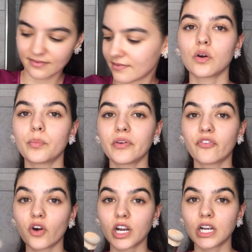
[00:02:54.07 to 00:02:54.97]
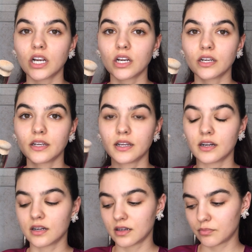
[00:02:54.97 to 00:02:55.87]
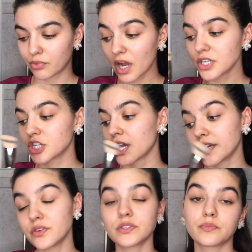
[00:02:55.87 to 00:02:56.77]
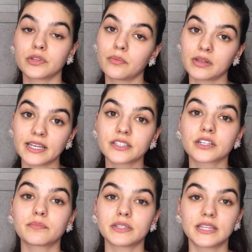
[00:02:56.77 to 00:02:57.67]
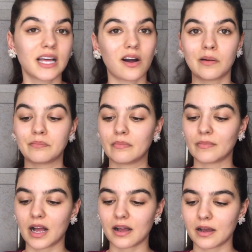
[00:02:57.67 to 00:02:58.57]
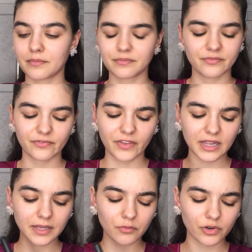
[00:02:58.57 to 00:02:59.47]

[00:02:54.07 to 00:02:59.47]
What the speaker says: So before the brush I used beauty blender, but now I'm feeling